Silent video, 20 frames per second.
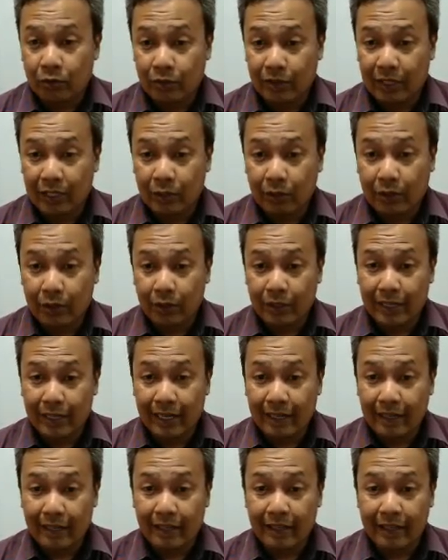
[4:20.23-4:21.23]
so that's why you
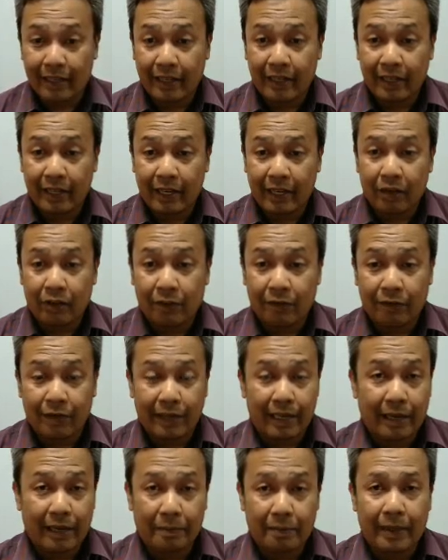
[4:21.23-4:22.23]
get the thickening of
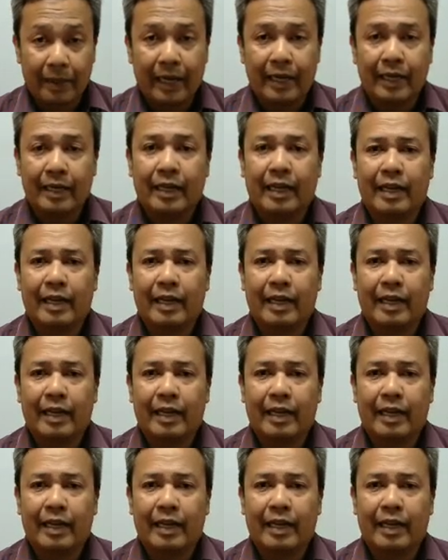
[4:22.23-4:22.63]
that band.